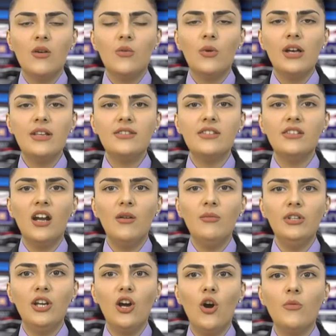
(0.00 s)
Western
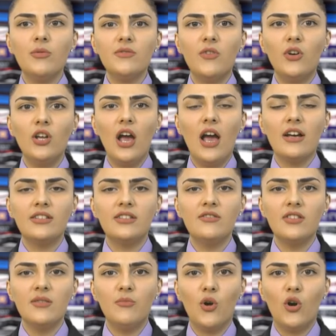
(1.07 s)
Armenia hopes for your active
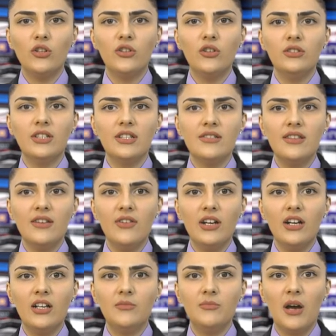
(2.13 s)
support on this
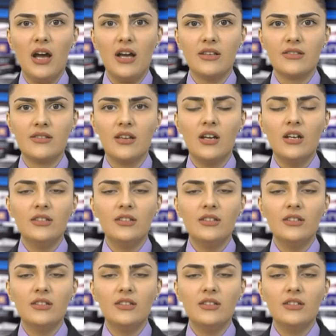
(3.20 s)
difficult path.